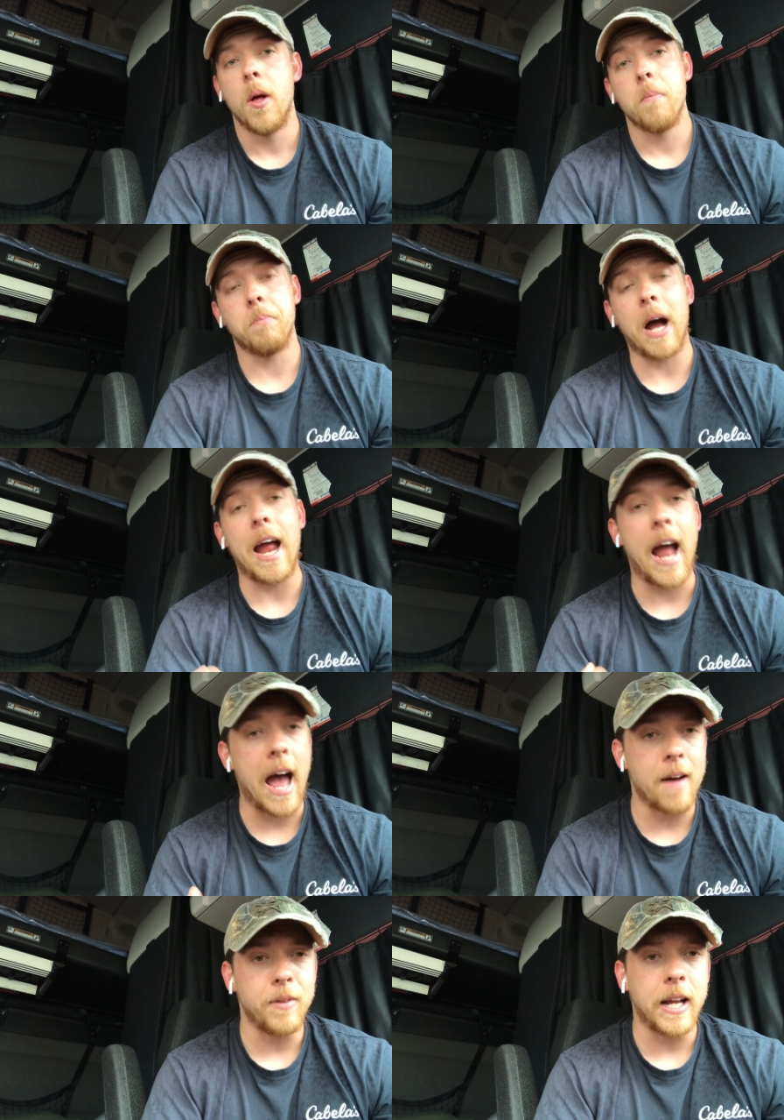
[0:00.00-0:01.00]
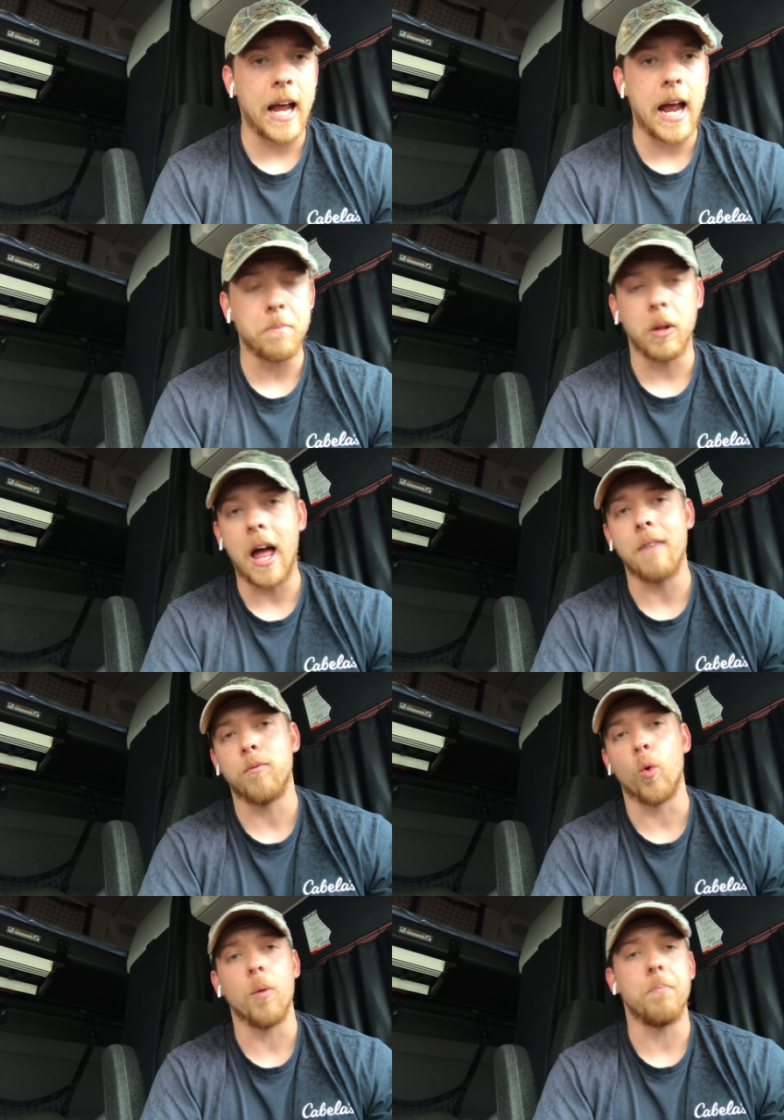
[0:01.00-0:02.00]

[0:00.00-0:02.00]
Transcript: by having a platform,